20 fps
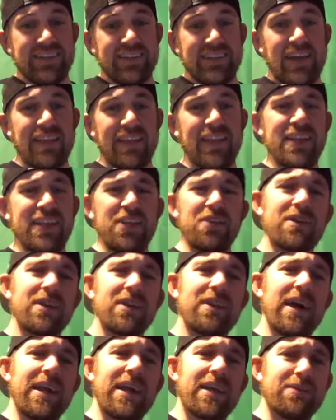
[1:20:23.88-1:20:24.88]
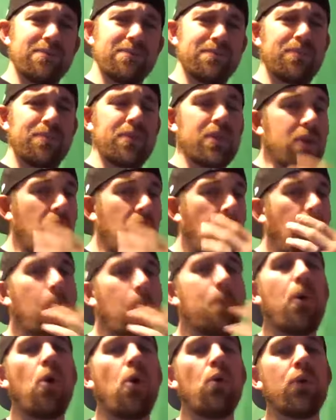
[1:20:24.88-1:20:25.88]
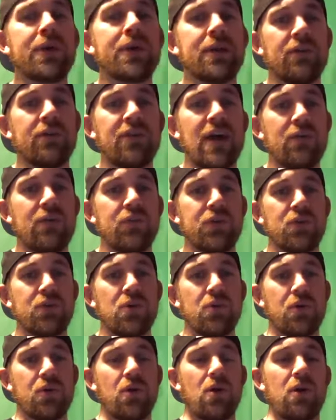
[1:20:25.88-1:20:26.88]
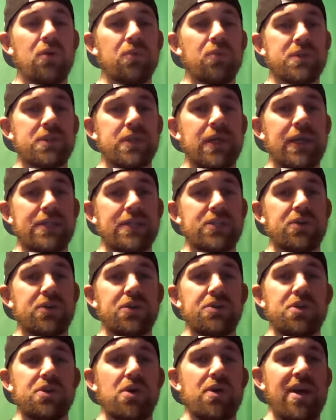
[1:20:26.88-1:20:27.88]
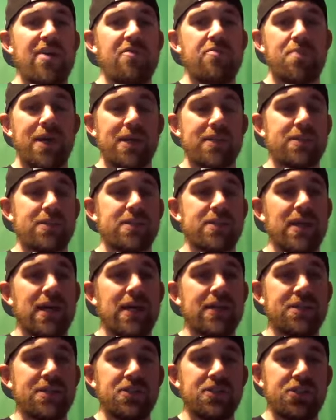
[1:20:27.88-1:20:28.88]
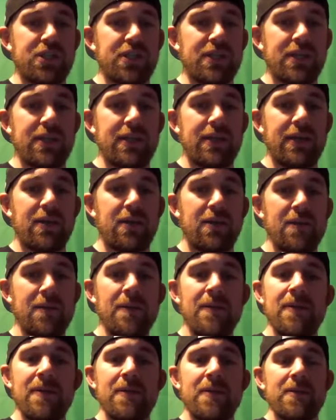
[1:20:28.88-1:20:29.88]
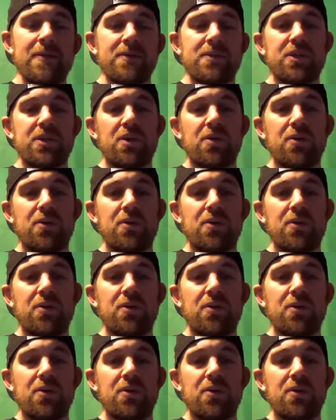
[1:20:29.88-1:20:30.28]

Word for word: And then you can like the whole point of having your own garden was like so you don't have pesticides and shit in there. Yeah. So